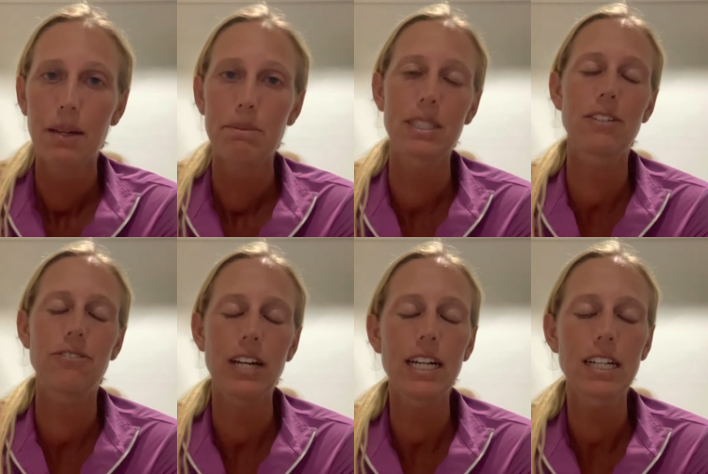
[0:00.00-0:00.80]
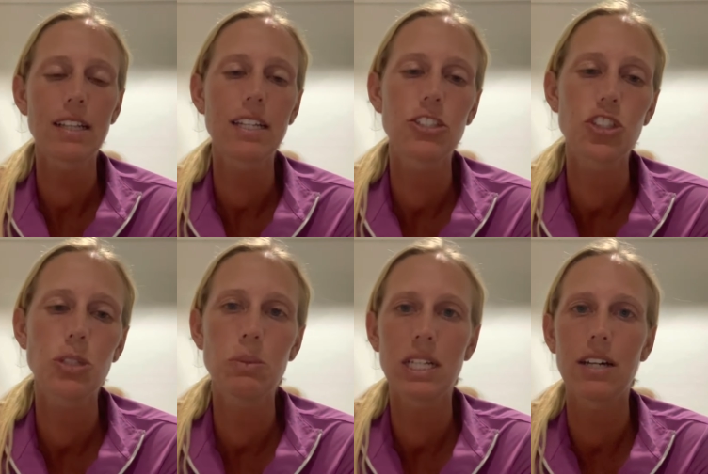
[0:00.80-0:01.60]
But the fact that she
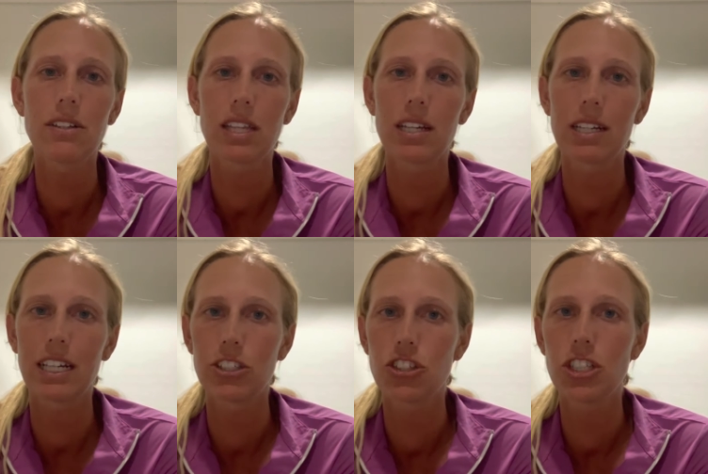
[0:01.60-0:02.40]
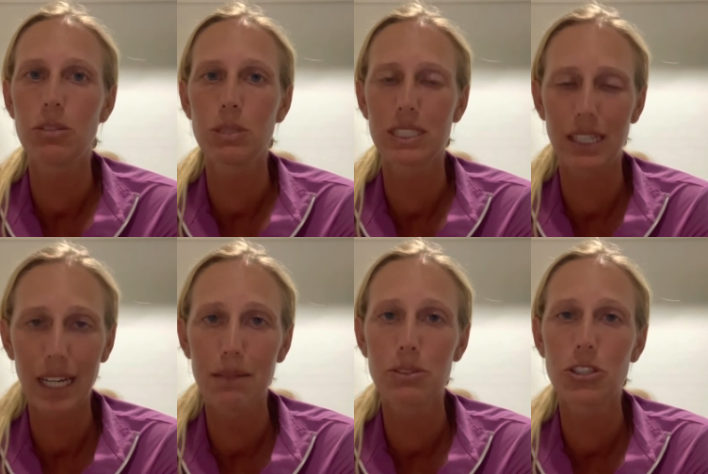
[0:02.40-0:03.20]
went out there and she was
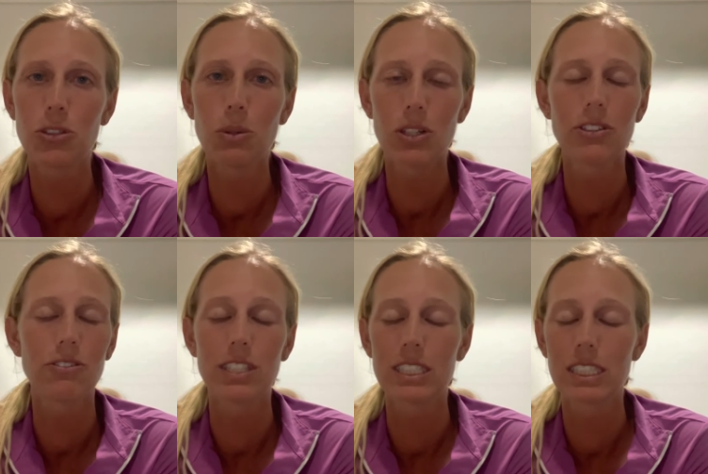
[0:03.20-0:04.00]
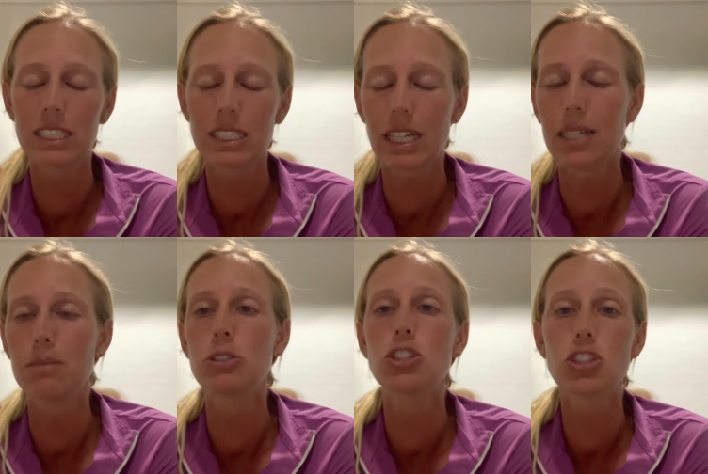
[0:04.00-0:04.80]
game to do all the fences, I
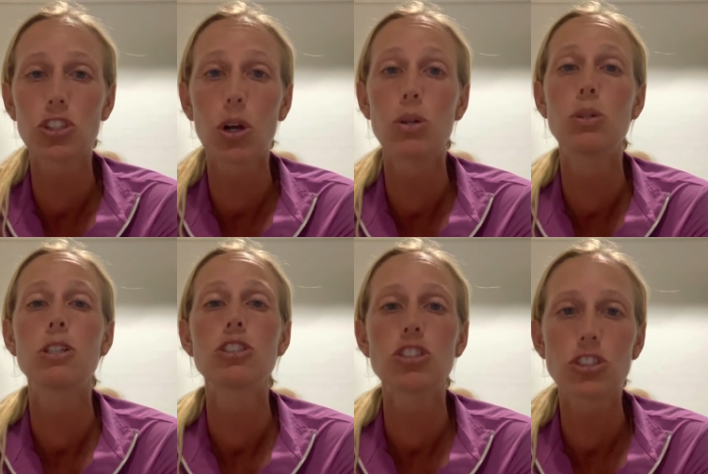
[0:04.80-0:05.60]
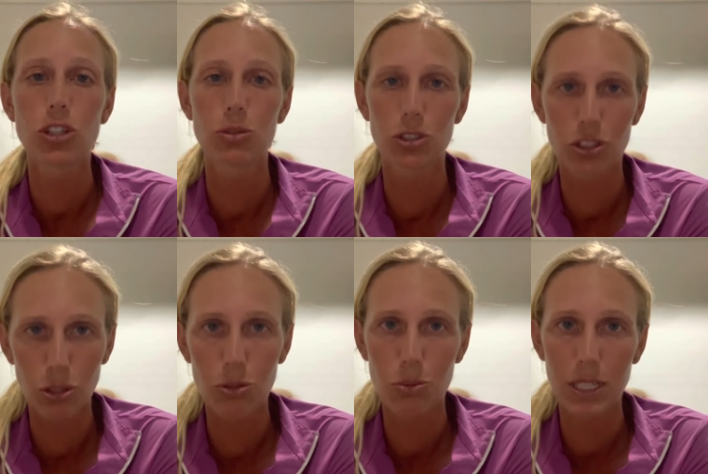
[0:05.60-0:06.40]
am so, so
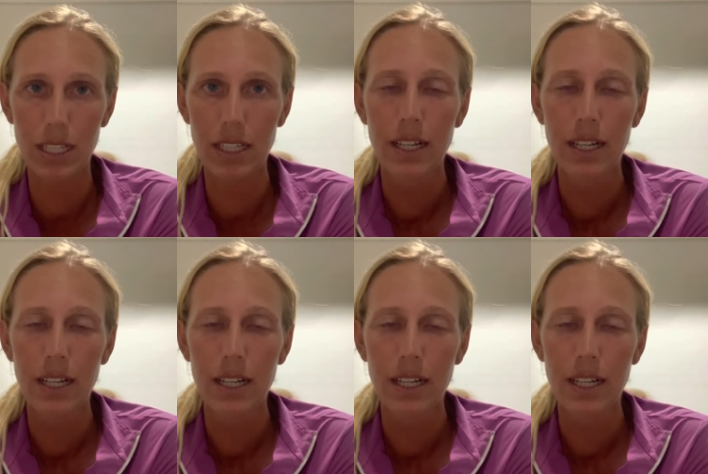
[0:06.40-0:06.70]
stoked with.